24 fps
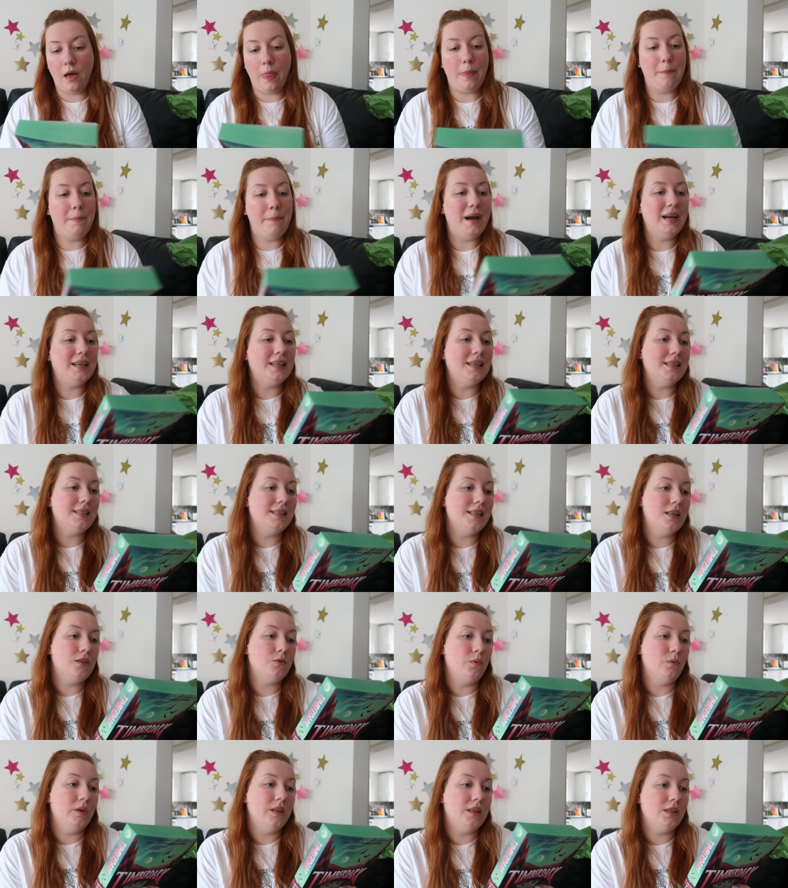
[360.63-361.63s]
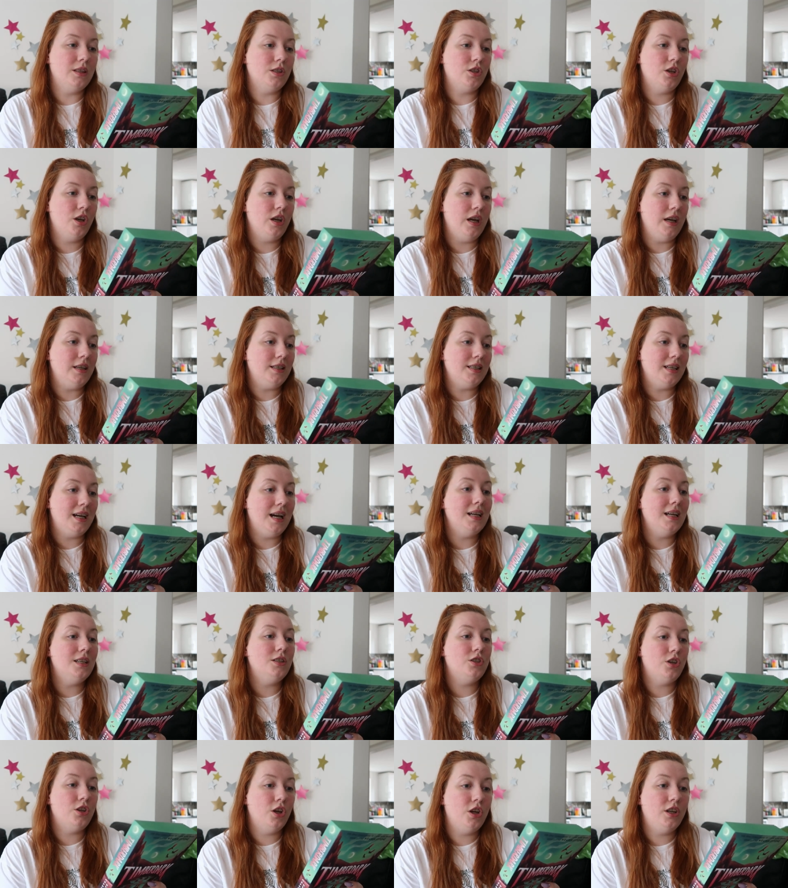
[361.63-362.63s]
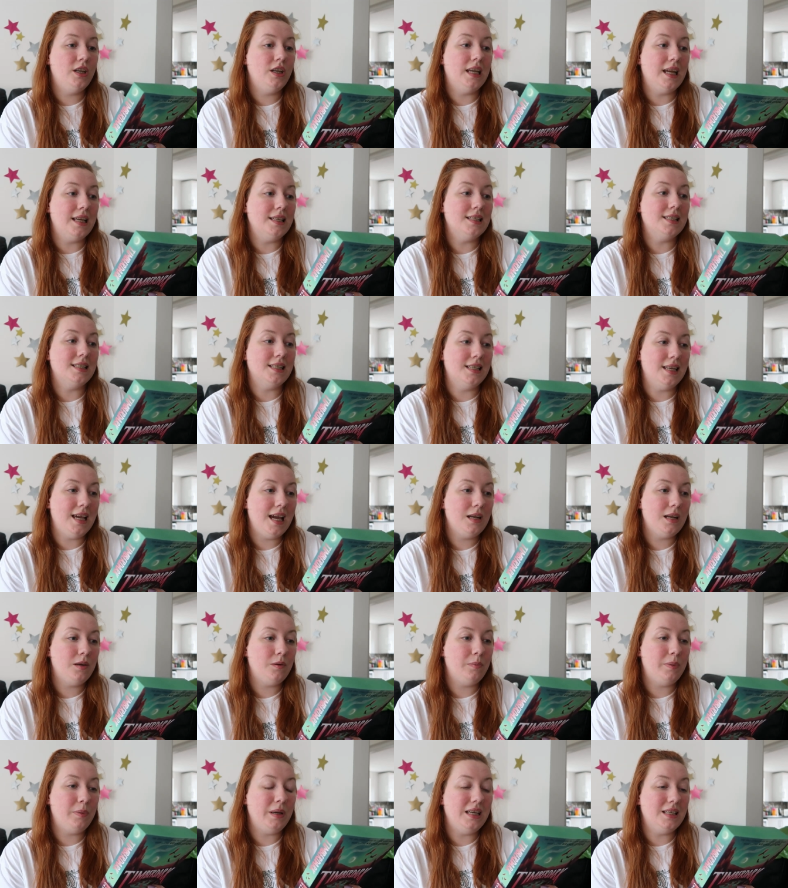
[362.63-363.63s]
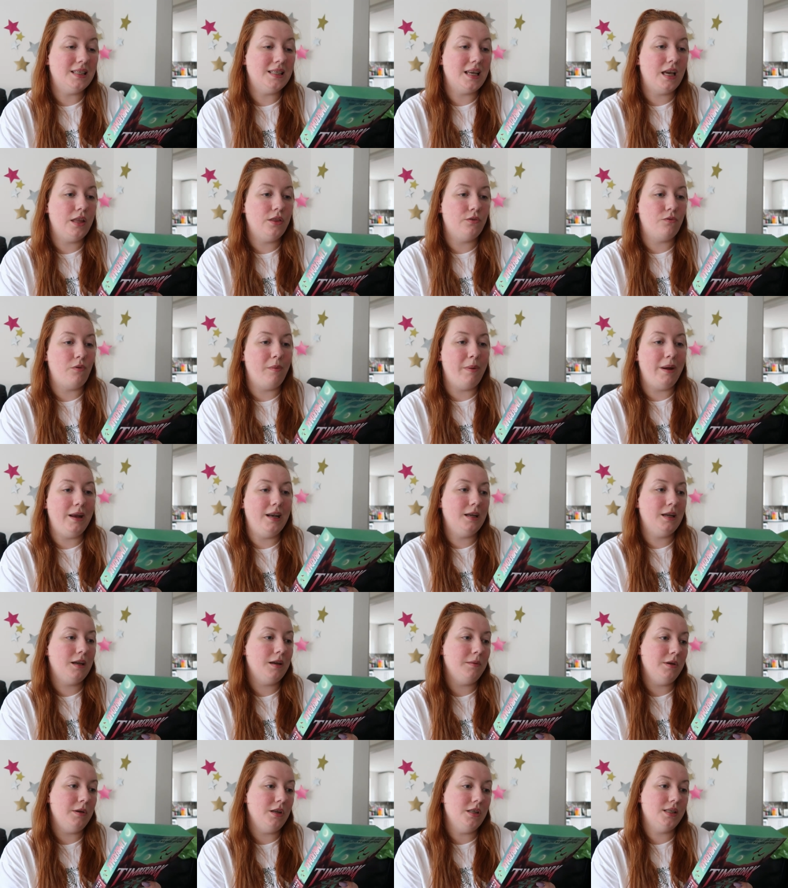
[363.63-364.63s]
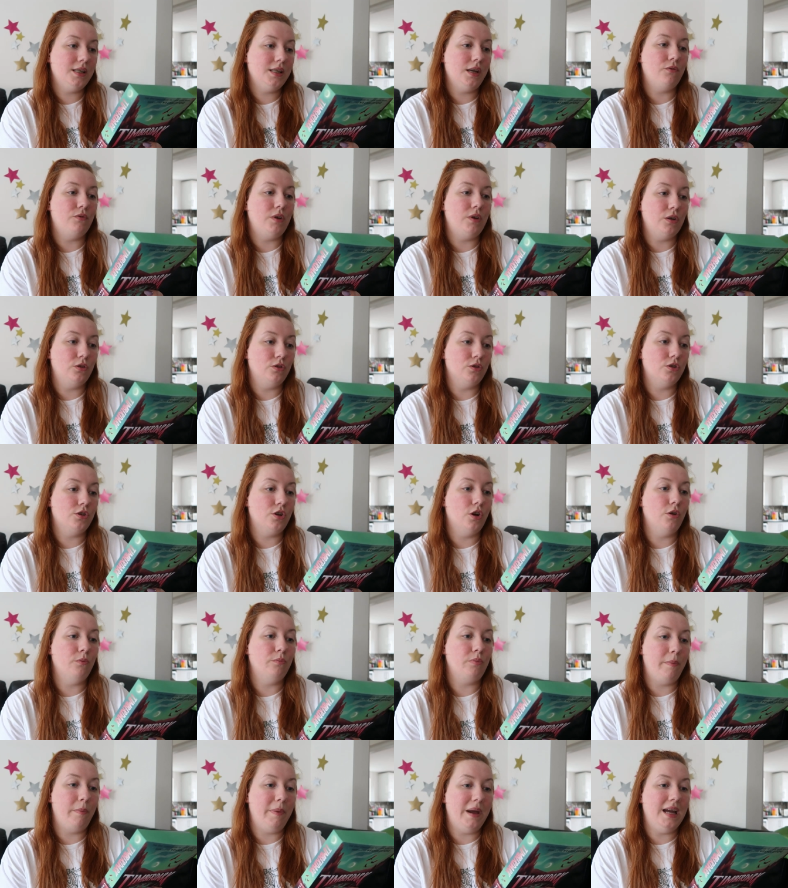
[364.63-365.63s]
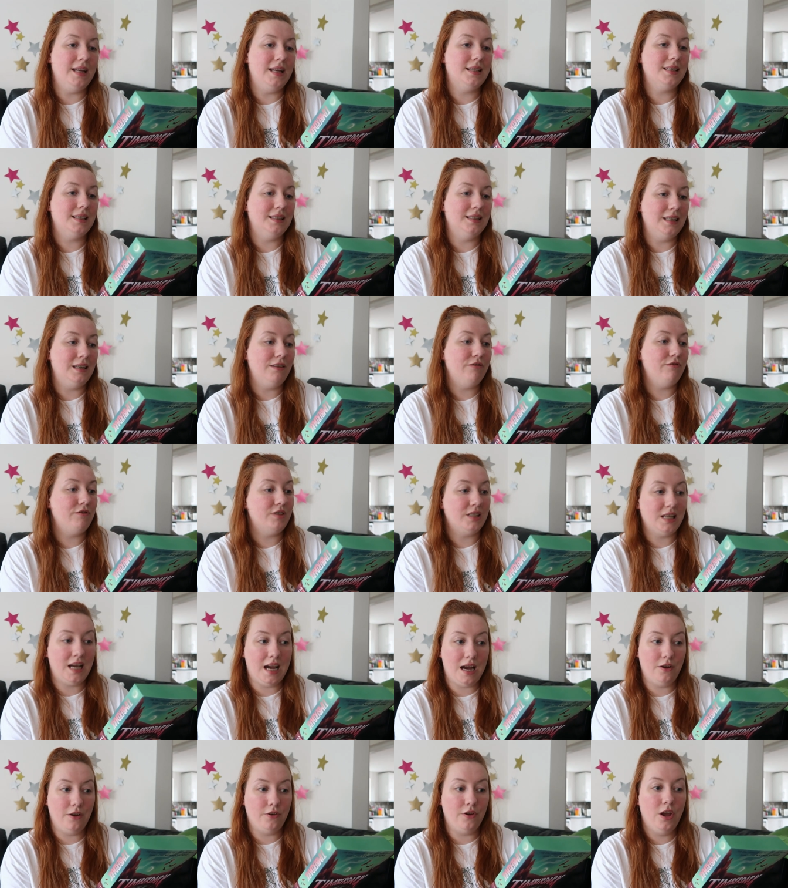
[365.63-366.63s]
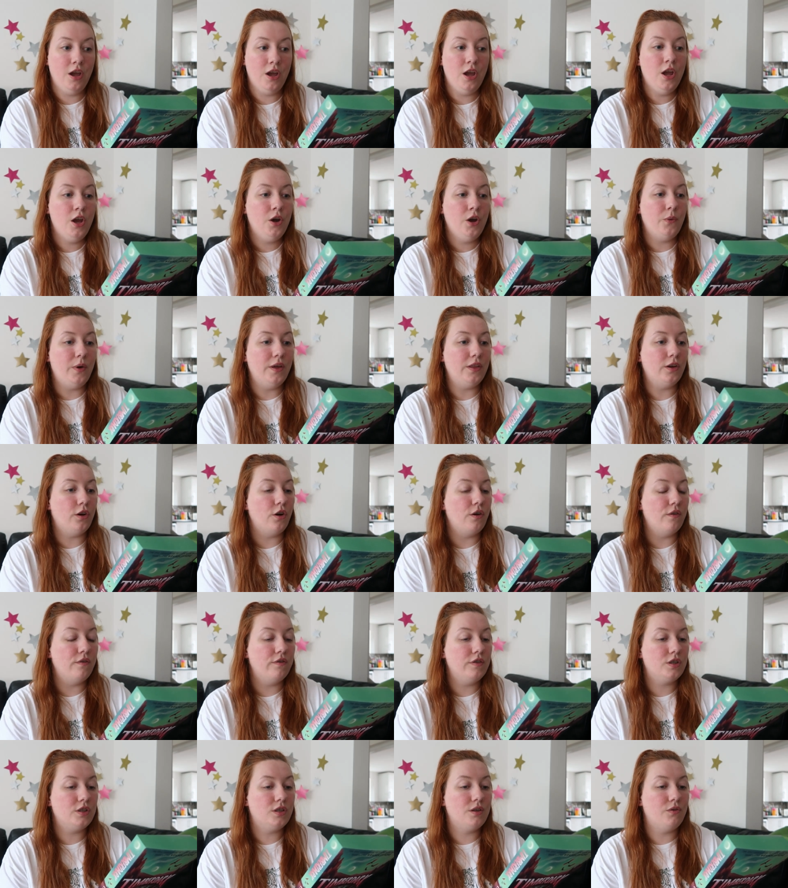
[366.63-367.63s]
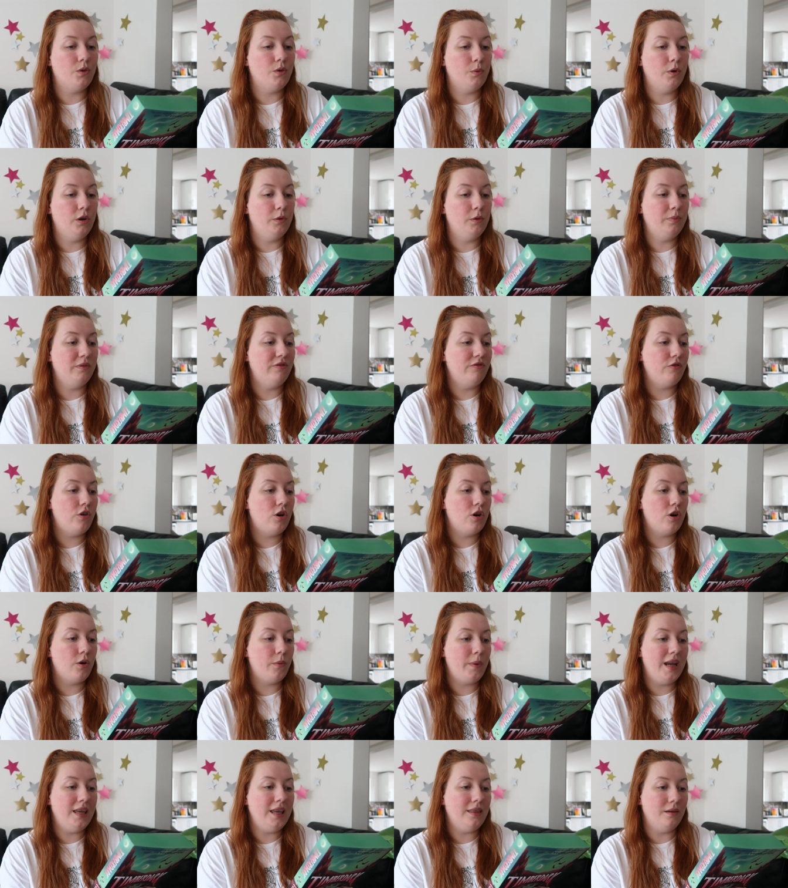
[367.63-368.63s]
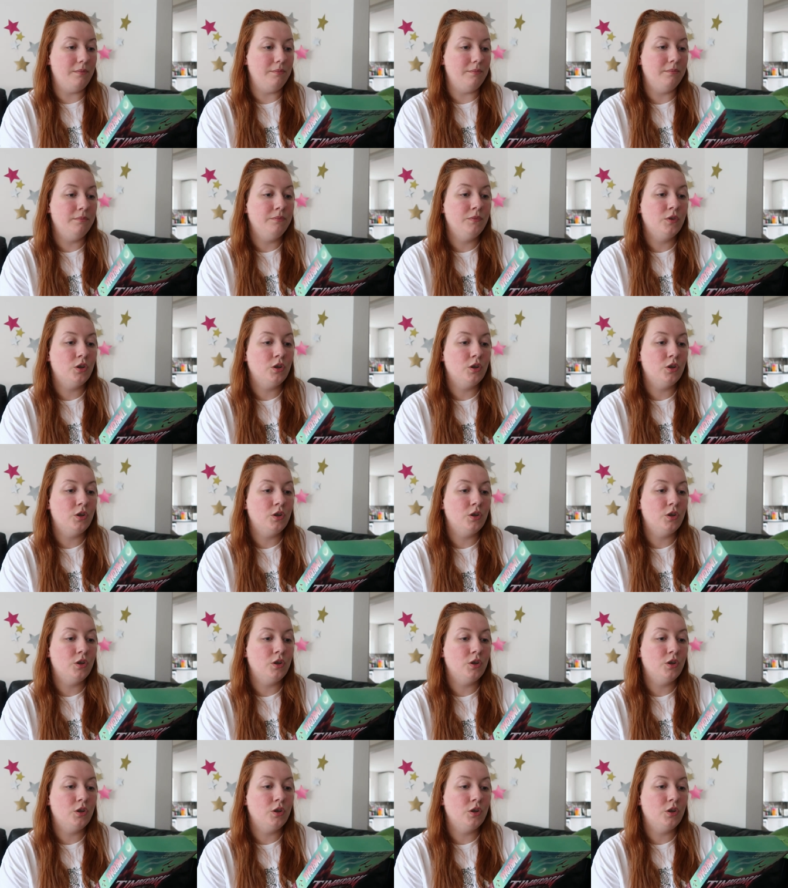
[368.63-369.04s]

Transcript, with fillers: on the back it says with the tide turned against the dead peter and the remaining community on wranglestone prepare to leave for town where the comforts of the world before await them